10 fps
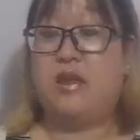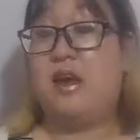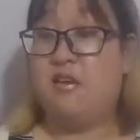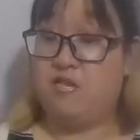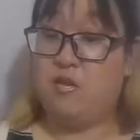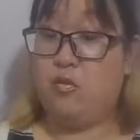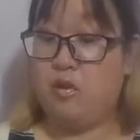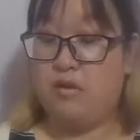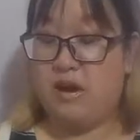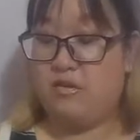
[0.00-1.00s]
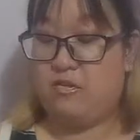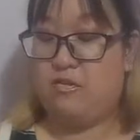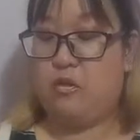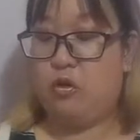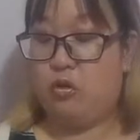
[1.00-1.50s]
has UV rays.
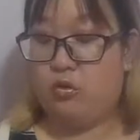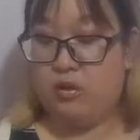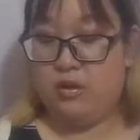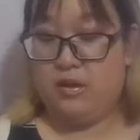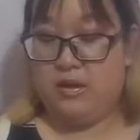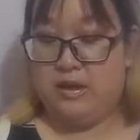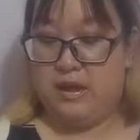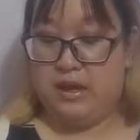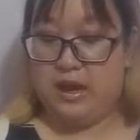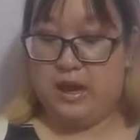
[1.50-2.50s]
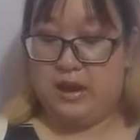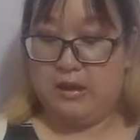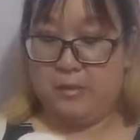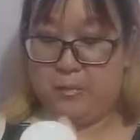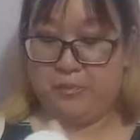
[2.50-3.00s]
So yeah,
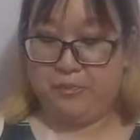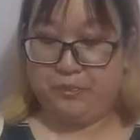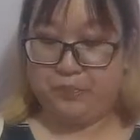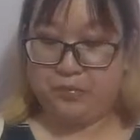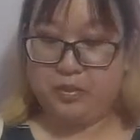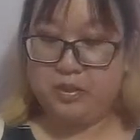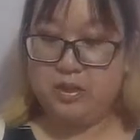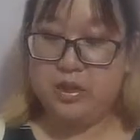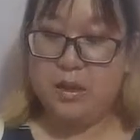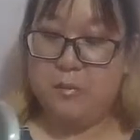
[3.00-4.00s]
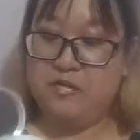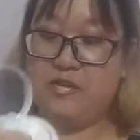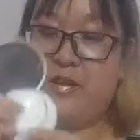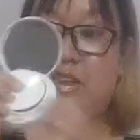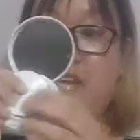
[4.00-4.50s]
basically